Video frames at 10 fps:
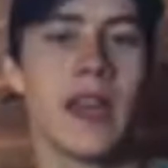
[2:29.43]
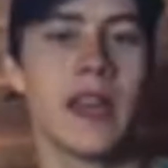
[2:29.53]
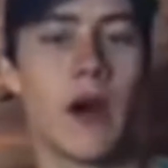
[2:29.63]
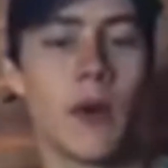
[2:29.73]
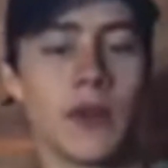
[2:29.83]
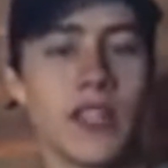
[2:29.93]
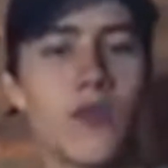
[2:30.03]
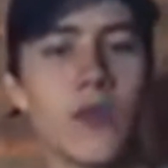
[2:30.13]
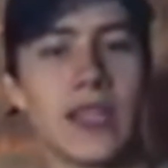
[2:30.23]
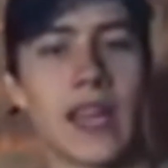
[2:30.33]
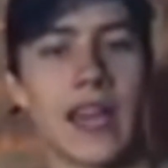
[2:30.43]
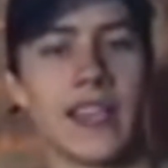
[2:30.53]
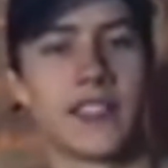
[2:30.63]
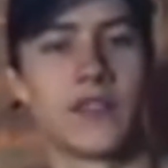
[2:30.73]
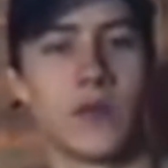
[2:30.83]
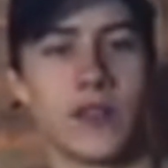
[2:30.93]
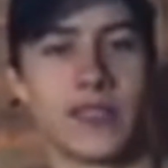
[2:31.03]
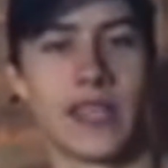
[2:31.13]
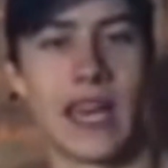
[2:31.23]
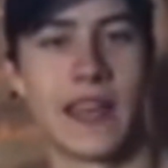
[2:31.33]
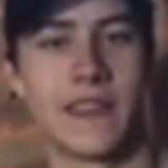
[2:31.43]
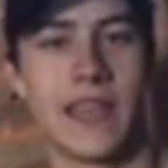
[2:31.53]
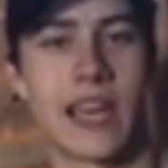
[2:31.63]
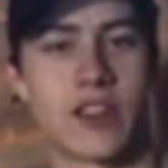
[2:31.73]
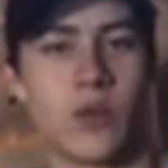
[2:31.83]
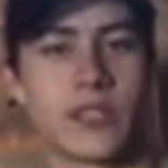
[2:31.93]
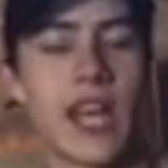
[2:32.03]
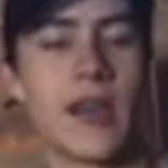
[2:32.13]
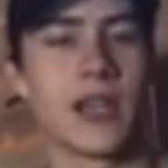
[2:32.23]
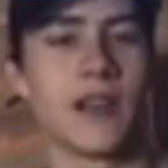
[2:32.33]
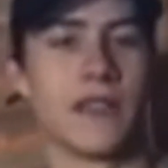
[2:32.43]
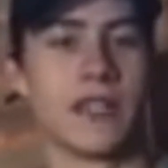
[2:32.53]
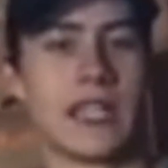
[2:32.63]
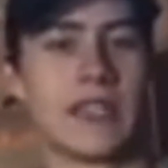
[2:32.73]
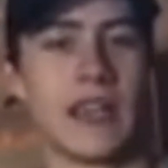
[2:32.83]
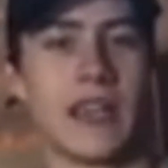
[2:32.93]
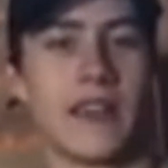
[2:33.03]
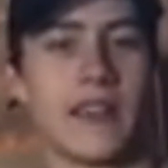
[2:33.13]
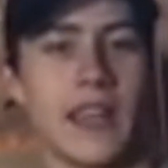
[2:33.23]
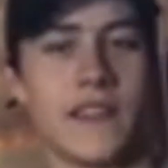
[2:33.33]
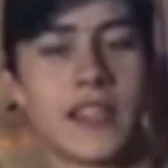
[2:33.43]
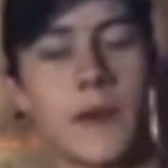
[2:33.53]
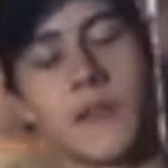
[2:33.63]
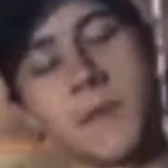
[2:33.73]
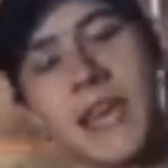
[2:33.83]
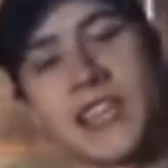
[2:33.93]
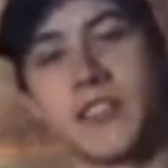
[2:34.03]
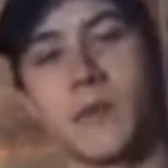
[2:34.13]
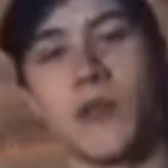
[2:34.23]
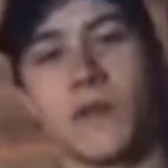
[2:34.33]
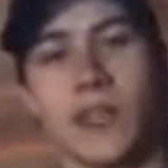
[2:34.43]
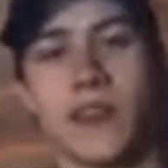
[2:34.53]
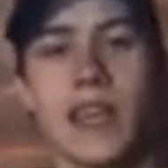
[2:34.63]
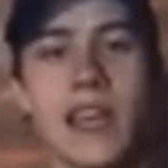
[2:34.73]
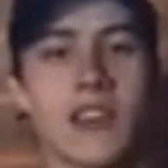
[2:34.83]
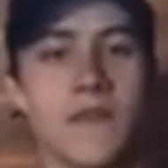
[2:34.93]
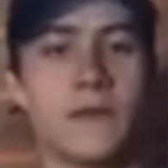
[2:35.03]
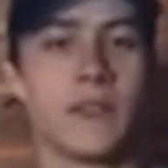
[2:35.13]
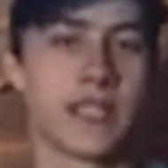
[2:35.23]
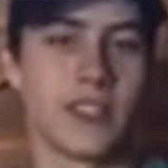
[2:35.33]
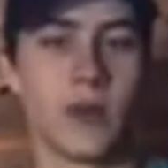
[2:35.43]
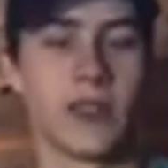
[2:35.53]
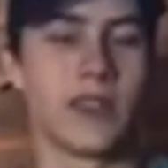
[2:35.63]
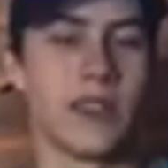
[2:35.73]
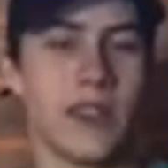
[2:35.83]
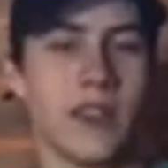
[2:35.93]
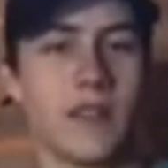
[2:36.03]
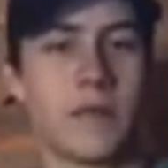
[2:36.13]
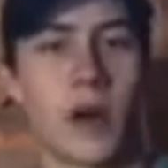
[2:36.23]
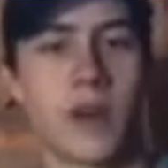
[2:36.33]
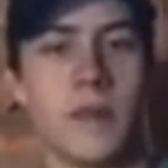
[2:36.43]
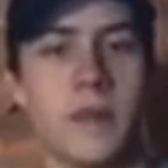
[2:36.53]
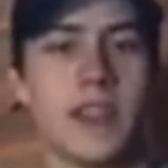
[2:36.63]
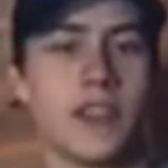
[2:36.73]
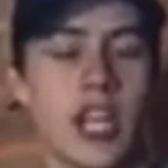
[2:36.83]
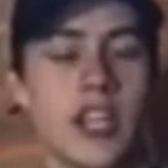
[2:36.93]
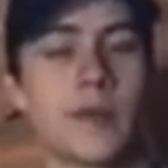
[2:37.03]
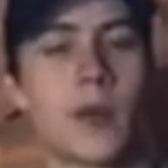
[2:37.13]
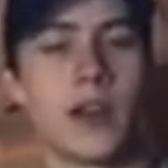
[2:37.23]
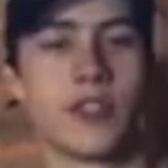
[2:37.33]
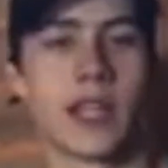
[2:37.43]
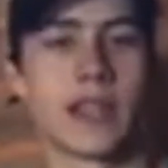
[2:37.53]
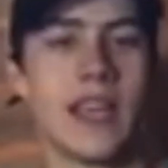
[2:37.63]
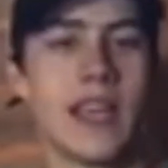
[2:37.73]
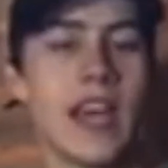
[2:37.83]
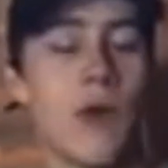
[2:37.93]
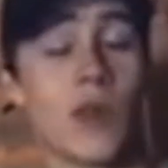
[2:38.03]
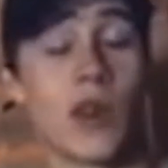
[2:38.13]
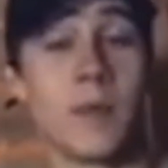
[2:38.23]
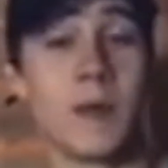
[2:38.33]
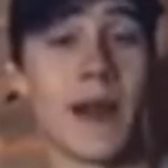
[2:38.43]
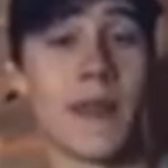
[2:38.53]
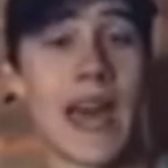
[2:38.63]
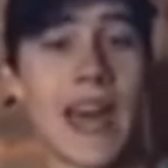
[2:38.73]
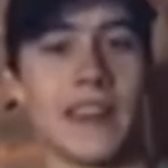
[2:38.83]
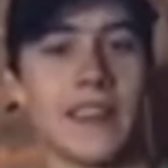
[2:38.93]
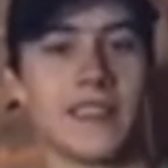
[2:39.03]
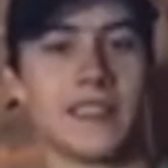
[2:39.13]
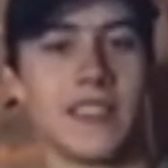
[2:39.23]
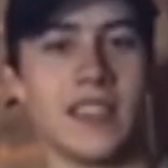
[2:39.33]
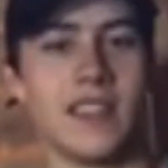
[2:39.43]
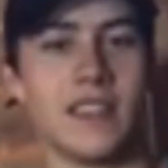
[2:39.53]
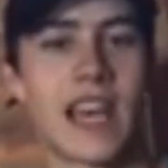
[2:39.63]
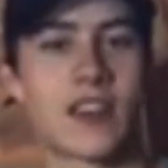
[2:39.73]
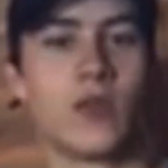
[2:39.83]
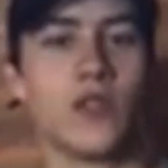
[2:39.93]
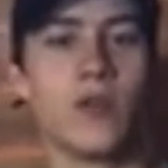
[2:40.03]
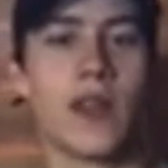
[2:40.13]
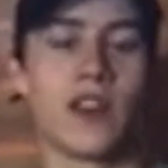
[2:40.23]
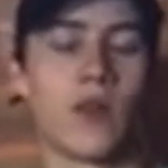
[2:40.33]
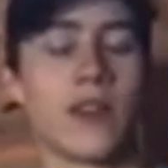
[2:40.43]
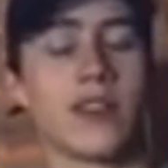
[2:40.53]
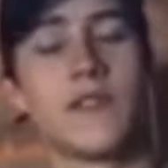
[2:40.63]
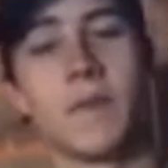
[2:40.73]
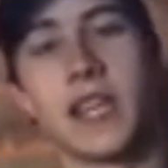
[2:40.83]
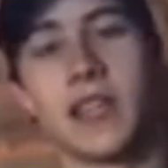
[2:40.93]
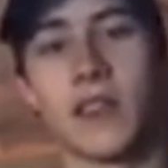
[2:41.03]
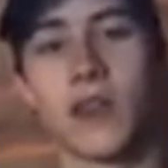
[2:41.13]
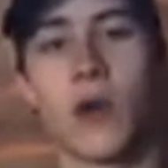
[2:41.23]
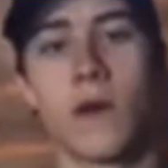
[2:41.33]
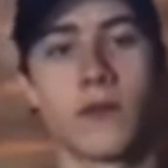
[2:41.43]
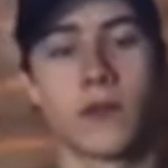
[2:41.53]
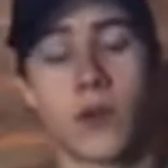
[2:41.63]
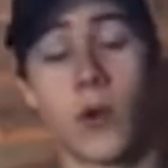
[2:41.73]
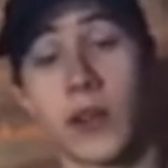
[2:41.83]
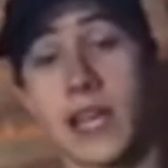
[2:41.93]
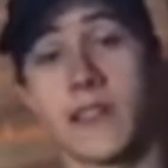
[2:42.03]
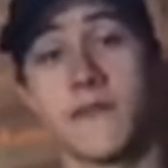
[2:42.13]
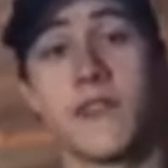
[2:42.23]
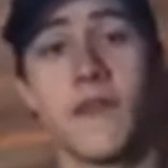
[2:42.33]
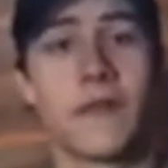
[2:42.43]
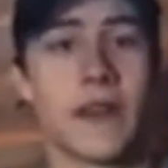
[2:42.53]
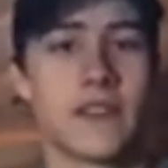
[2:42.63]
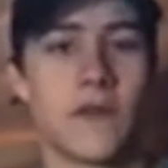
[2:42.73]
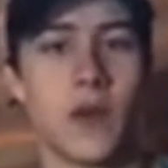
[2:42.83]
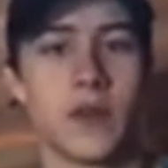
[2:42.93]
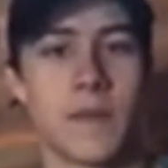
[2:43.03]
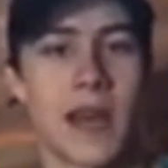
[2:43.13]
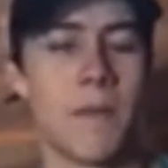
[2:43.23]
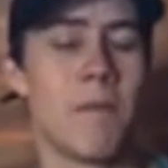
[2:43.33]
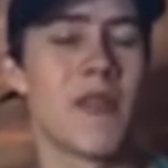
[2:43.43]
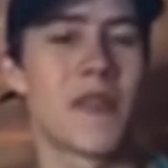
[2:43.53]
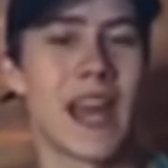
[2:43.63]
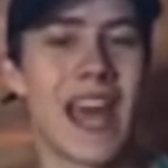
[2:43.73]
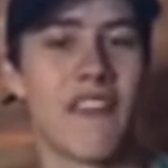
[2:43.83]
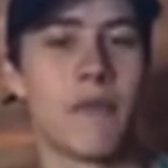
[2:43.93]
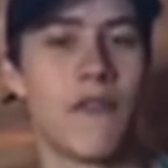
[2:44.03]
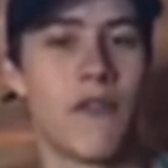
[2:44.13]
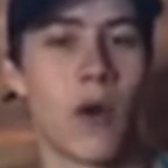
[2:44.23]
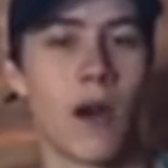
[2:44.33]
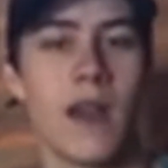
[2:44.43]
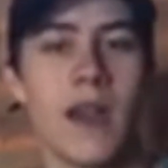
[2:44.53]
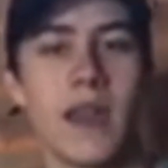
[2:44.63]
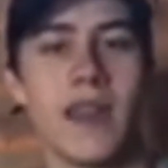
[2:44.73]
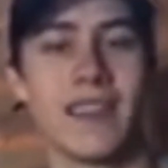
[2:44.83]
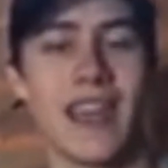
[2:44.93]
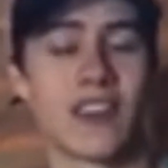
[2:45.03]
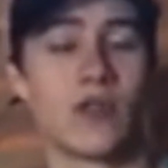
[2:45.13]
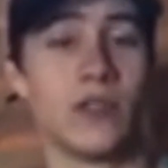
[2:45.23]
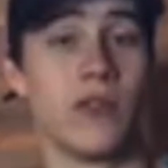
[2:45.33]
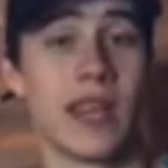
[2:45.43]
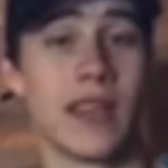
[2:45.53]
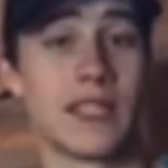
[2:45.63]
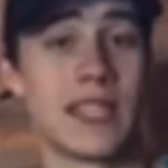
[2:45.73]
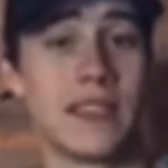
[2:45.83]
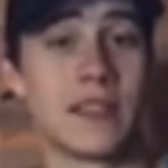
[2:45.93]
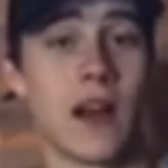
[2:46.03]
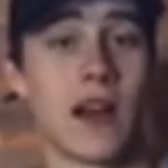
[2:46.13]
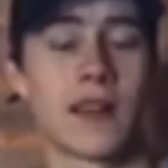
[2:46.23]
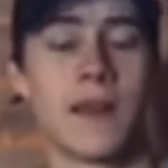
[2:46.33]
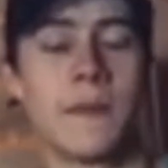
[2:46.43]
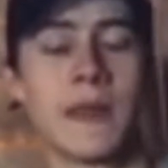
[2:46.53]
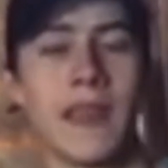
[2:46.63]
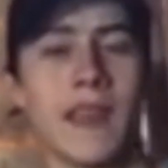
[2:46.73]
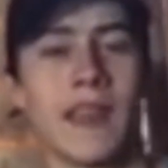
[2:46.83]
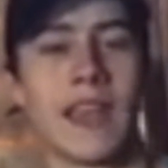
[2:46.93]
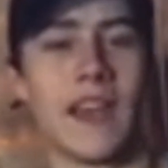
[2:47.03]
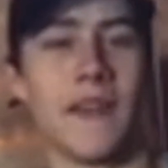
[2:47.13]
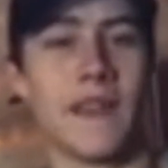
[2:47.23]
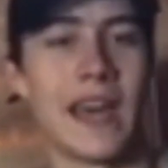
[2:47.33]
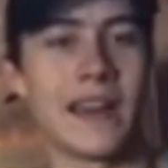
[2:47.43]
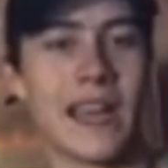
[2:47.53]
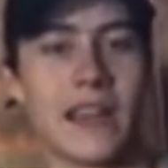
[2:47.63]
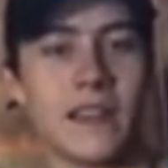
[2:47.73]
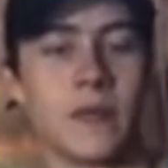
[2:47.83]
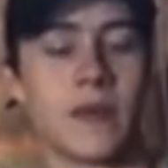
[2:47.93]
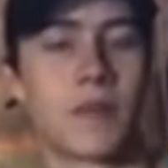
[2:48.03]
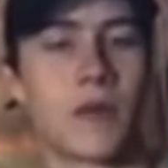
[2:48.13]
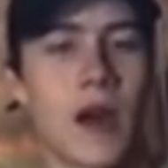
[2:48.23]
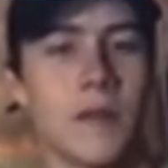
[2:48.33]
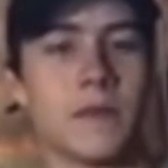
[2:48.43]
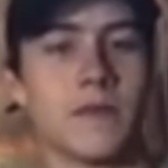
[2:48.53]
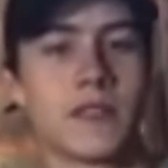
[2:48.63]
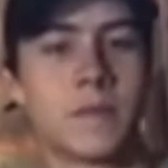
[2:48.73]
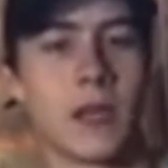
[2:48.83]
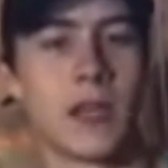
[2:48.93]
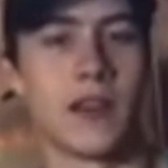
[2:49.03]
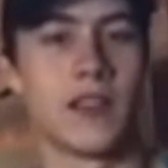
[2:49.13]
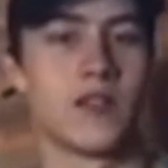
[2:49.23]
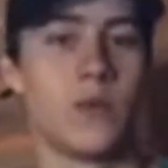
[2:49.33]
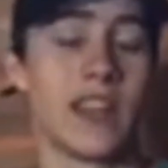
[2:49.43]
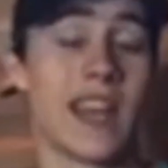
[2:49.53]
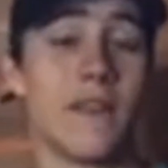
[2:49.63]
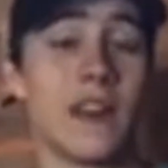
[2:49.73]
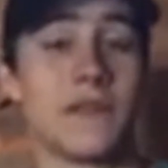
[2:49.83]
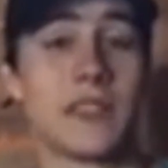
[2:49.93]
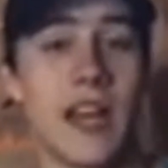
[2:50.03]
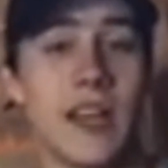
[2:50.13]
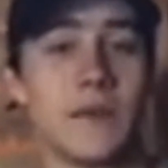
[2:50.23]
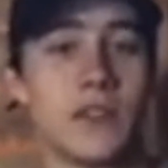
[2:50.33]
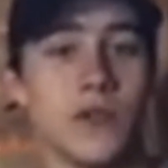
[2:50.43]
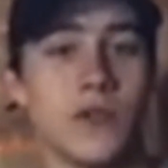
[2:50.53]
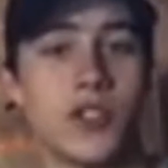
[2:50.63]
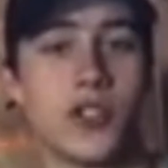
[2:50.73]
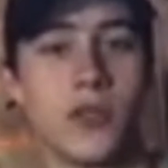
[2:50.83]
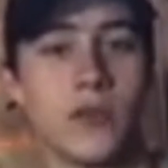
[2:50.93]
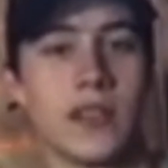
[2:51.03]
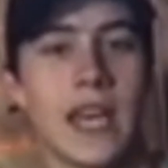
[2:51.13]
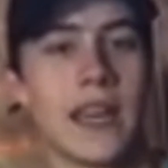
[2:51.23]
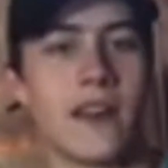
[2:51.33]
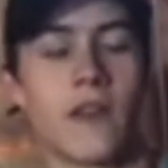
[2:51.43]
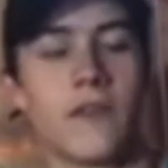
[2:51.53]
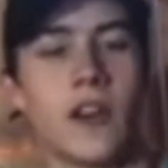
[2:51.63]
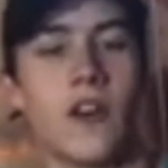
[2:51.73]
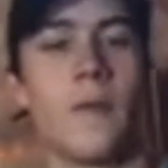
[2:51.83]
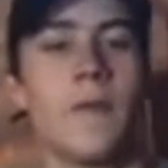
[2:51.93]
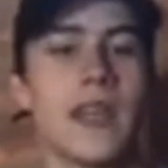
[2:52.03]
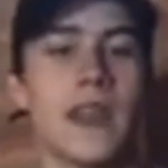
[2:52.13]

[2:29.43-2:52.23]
Now, what we didn't realize was that the actual timing of the deadline and the timing of making the movie conflicted with the part of the Be the Change project. And what I mean by that is the actual due date in order to submit it into the Corner Canyon Film Festival was about a month and a half before the actual due date of the TED Talk. And that had a little bit of problems because we didn't have enough time to shoot and edit our film.